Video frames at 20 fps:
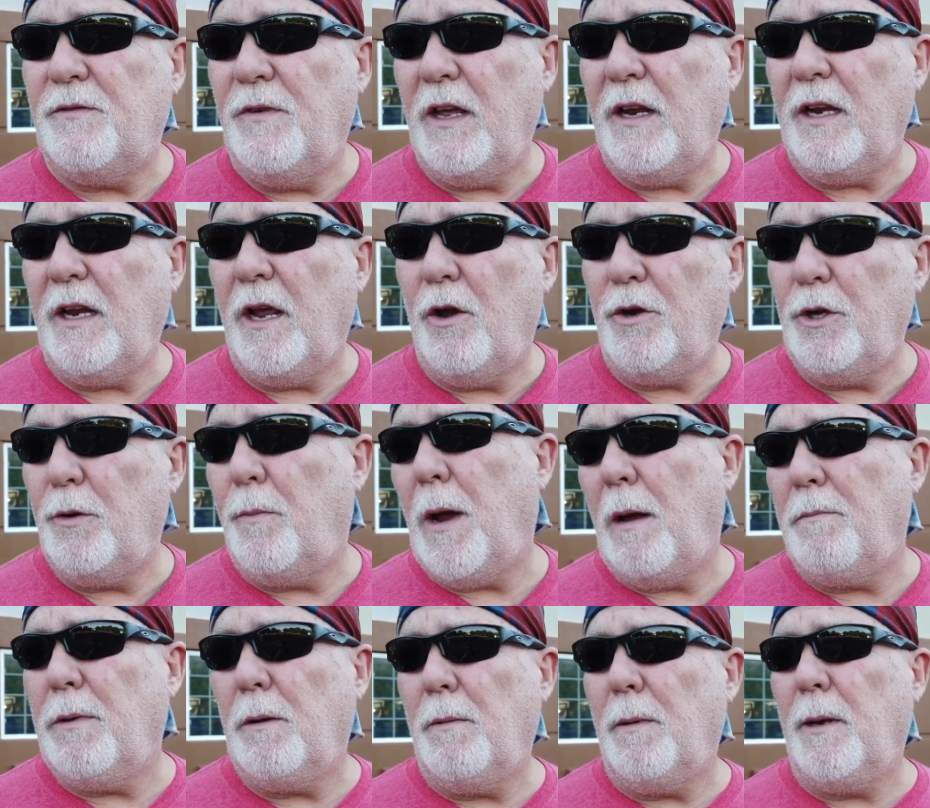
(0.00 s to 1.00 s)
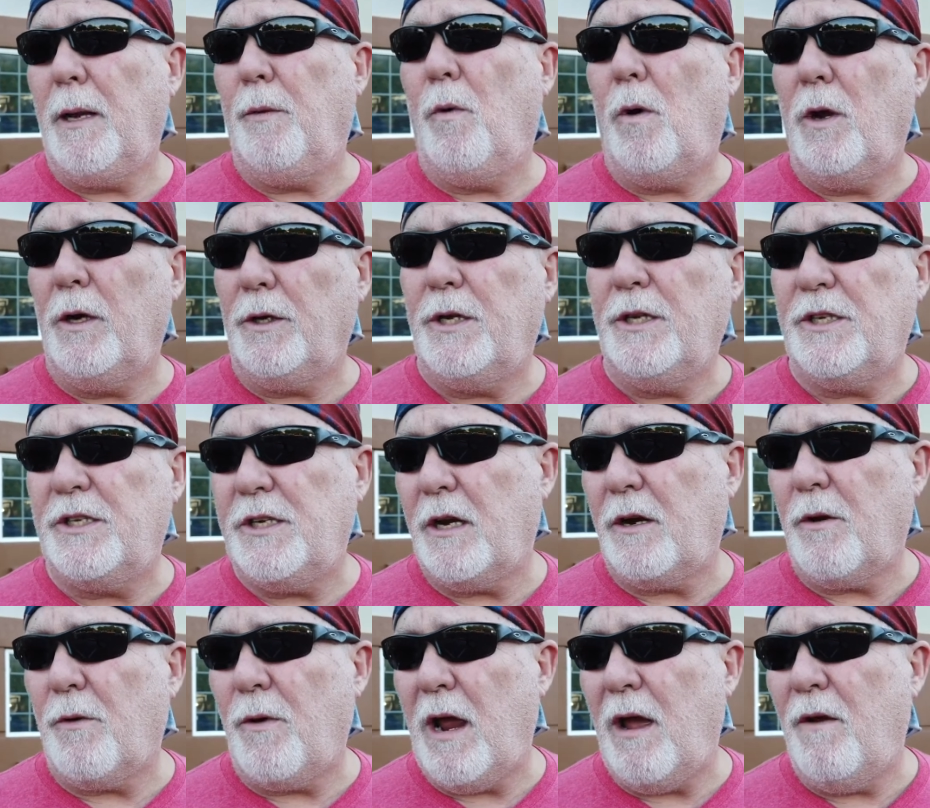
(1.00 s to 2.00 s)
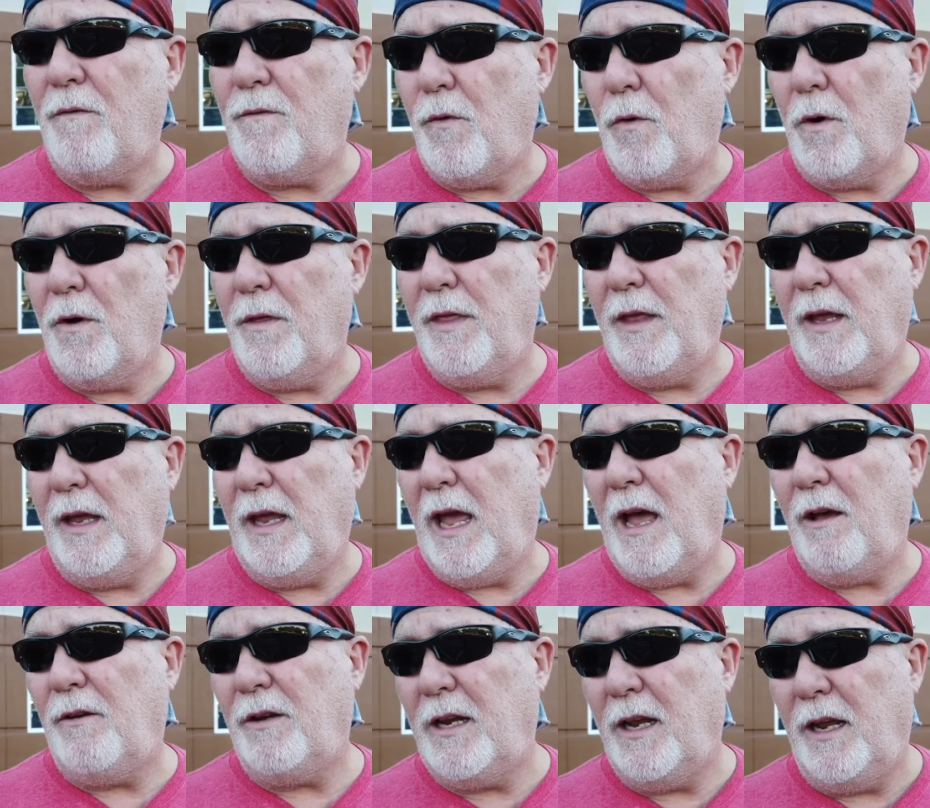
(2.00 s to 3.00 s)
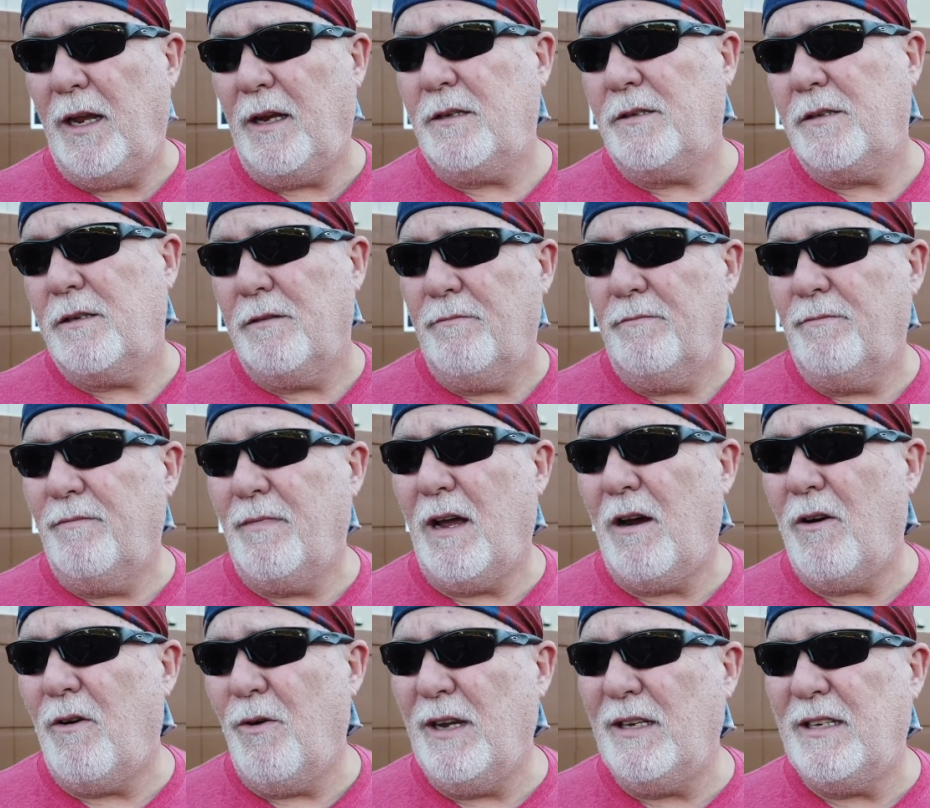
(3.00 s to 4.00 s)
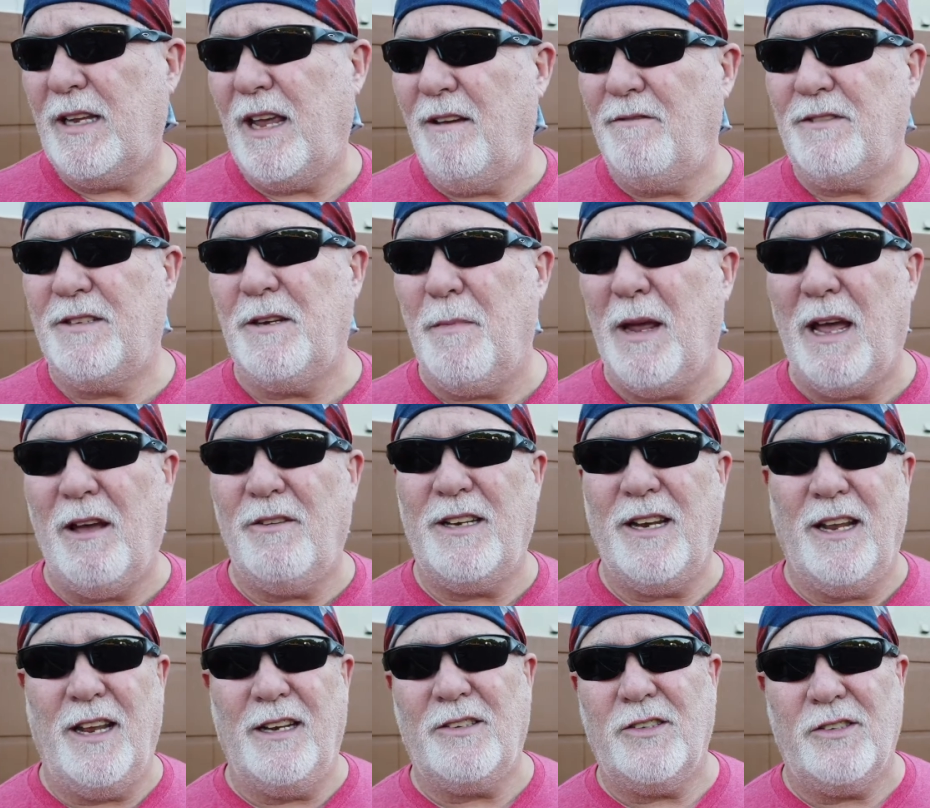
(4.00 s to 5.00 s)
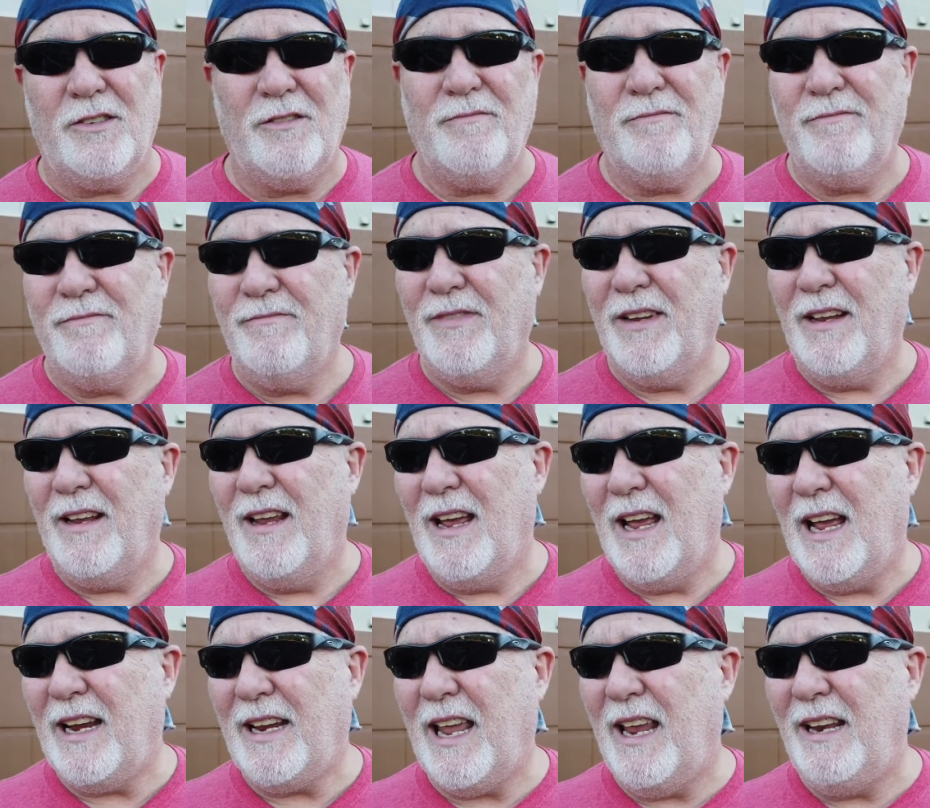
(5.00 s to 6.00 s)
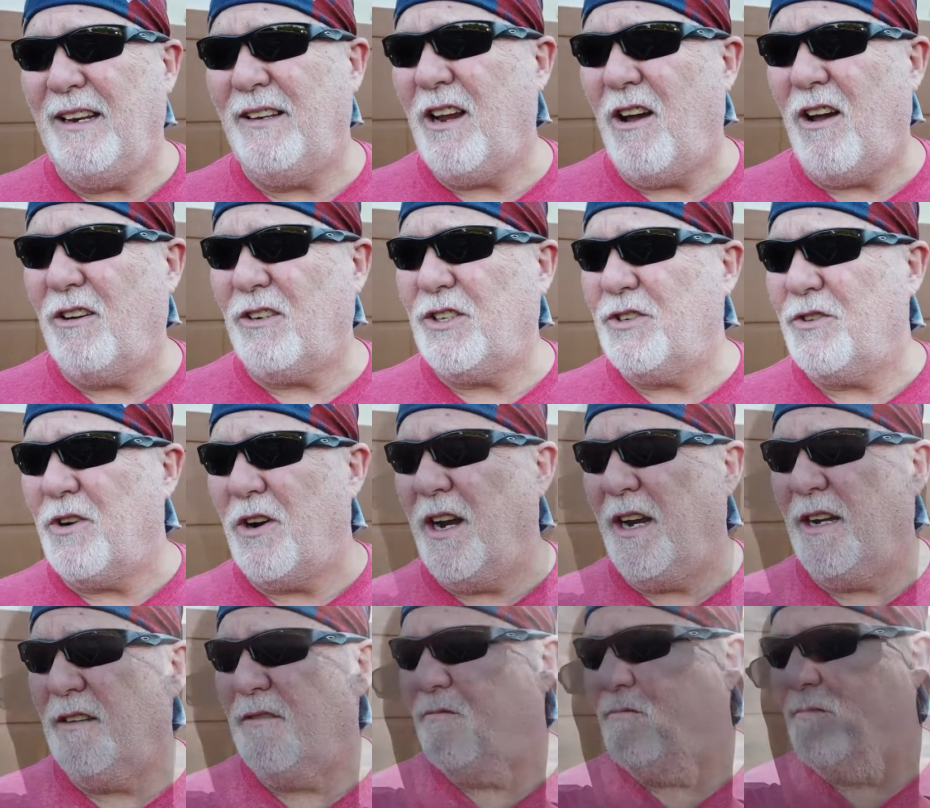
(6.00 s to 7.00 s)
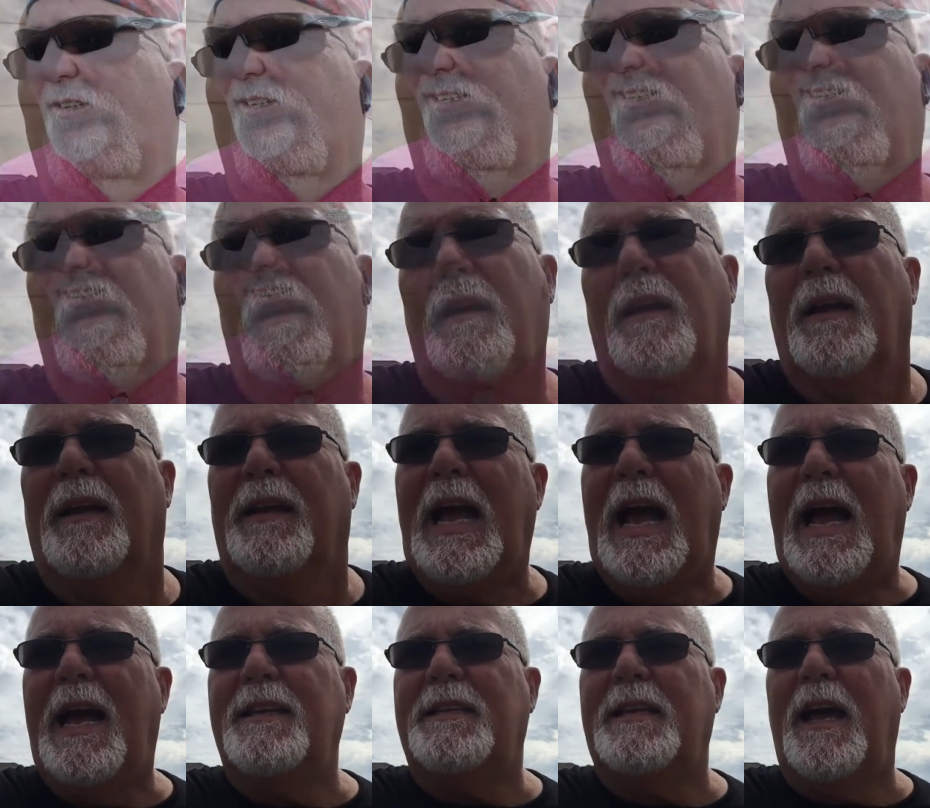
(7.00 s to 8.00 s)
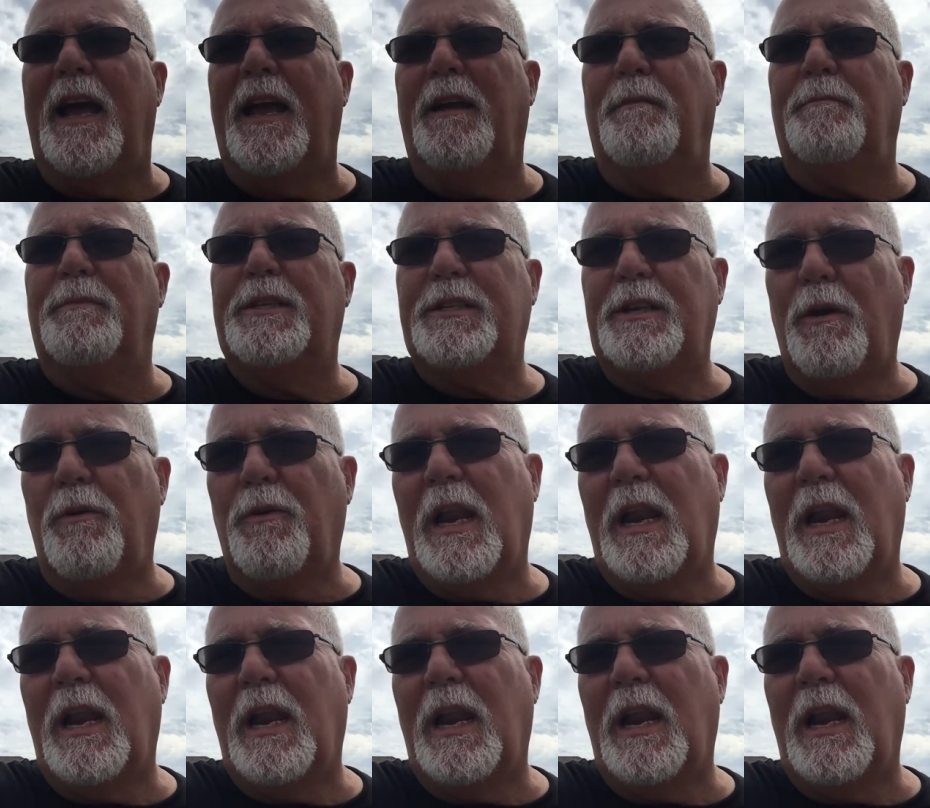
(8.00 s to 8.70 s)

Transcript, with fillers: video, you probably want to stick around for the outtakes. I always have some outtakes. Can't talk straight. Guys, I am so